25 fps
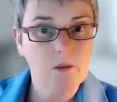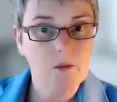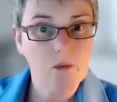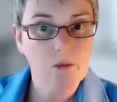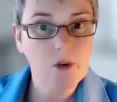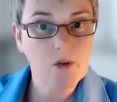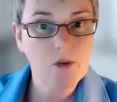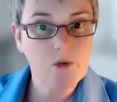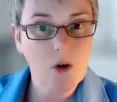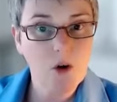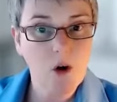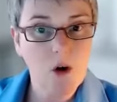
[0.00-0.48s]

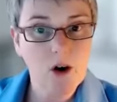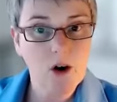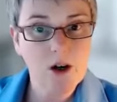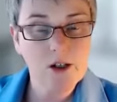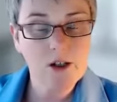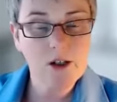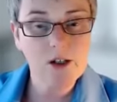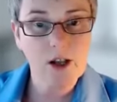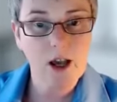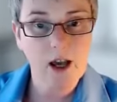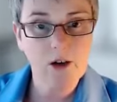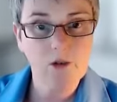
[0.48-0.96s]

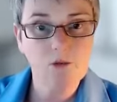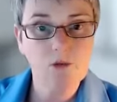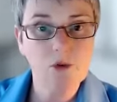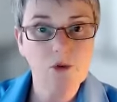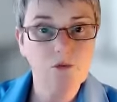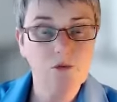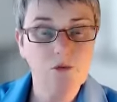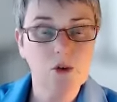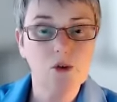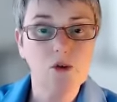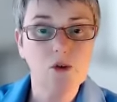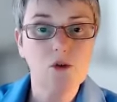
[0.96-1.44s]
revise and
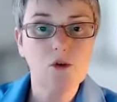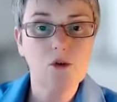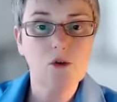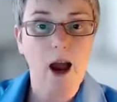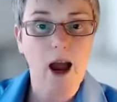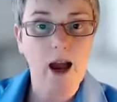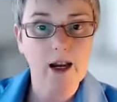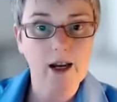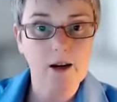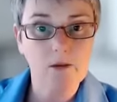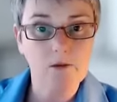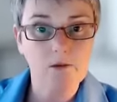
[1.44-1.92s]
review
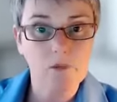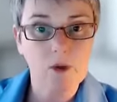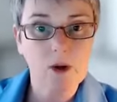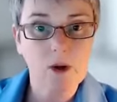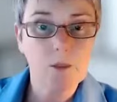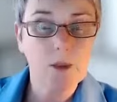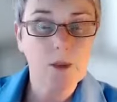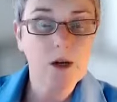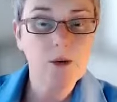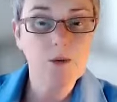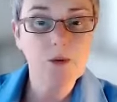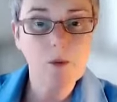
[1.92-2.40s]
and
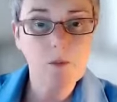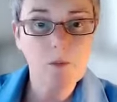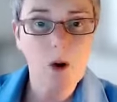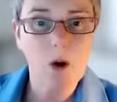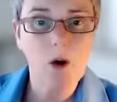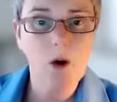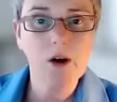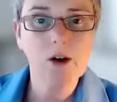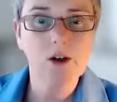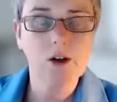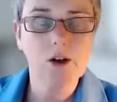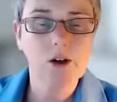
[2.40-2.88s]
be
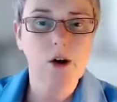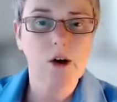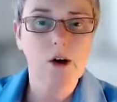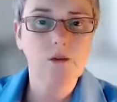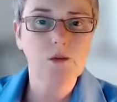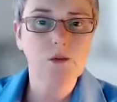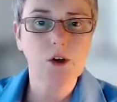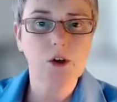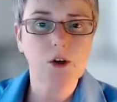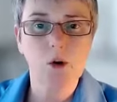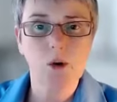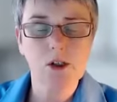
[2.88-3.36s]
reminded
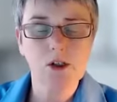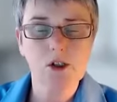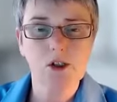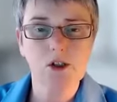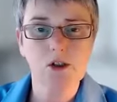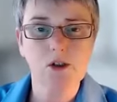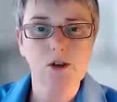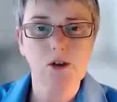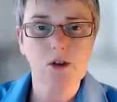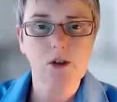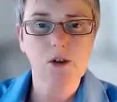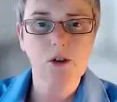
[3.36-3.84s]
of the
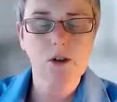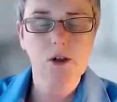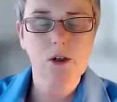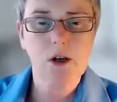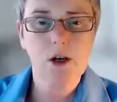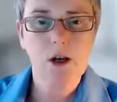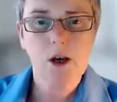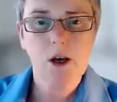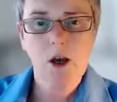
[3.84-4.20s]
questions.